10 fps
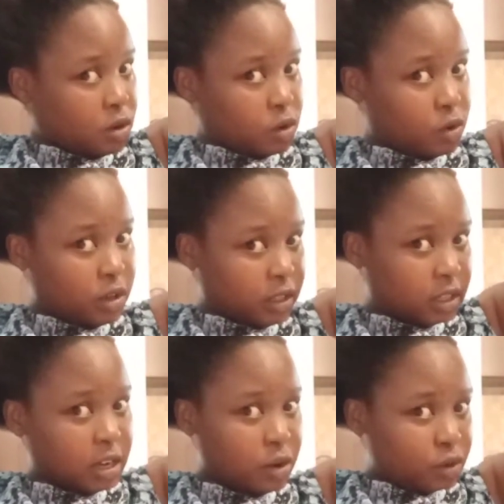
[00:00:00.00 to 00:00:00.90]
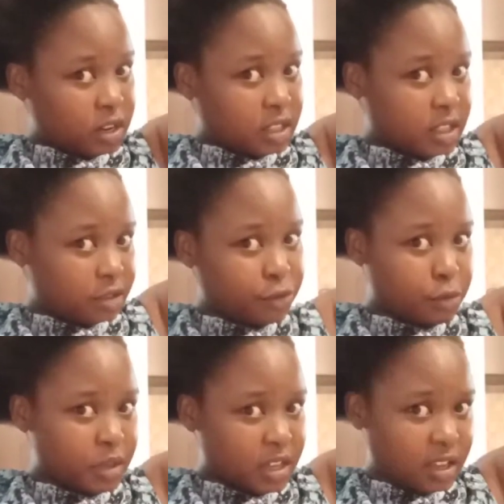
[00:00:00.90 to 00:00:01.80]
going down, and then for
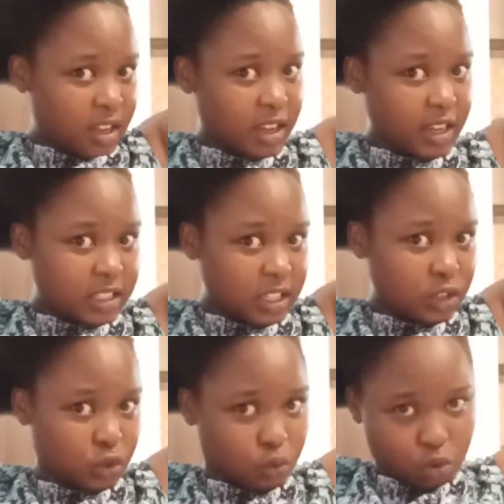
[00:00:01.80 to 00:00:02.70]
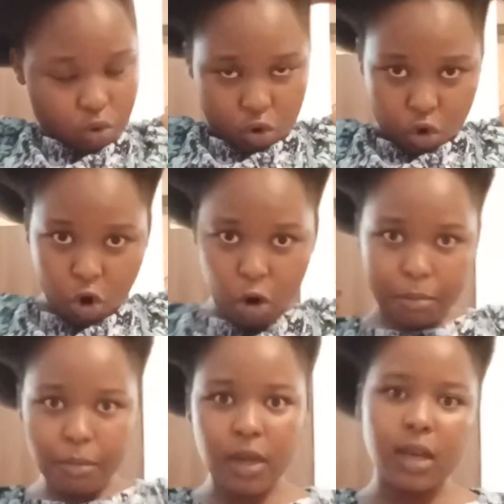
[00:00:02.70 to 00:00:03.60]
me I tend to
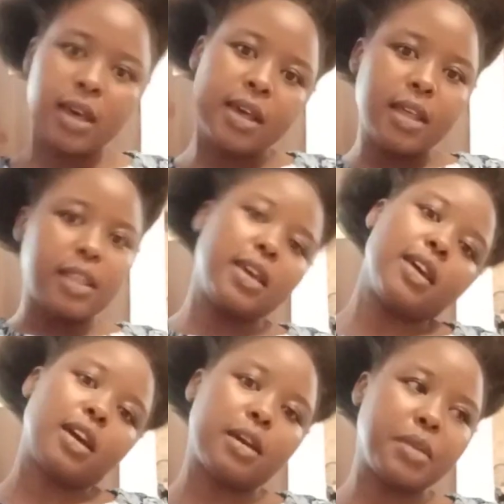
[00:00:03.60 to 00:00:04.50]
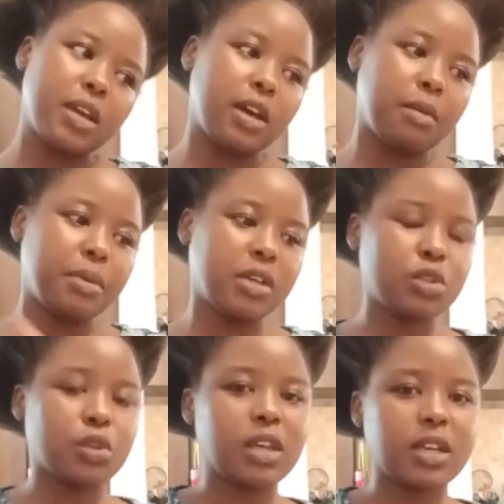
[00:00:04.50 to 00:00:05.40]
comb the hair coming up
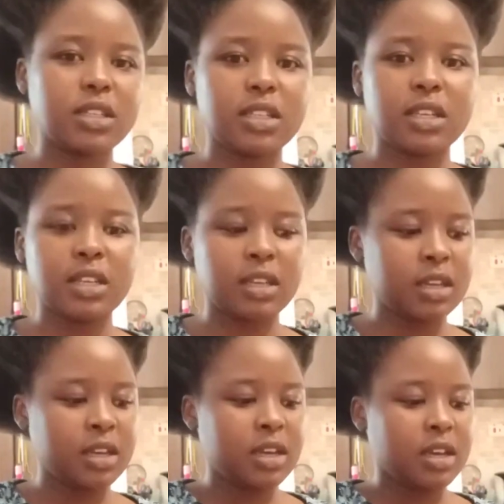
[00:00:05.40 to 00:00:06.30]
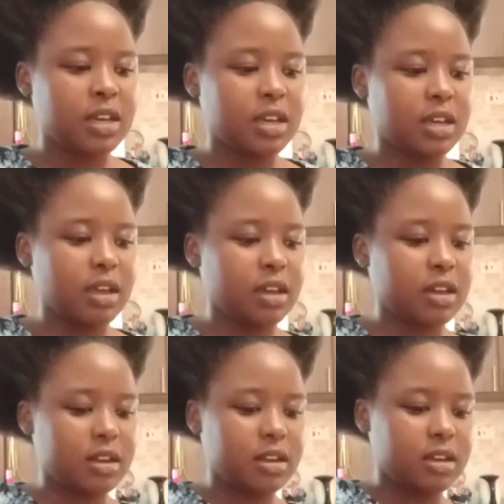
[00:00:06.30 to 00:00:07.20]
so that I
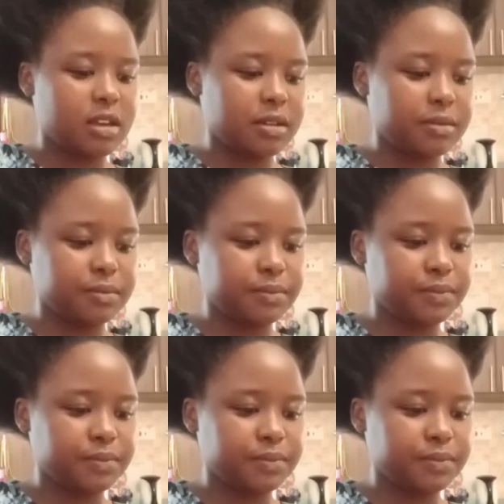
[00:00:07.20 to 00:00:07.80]
can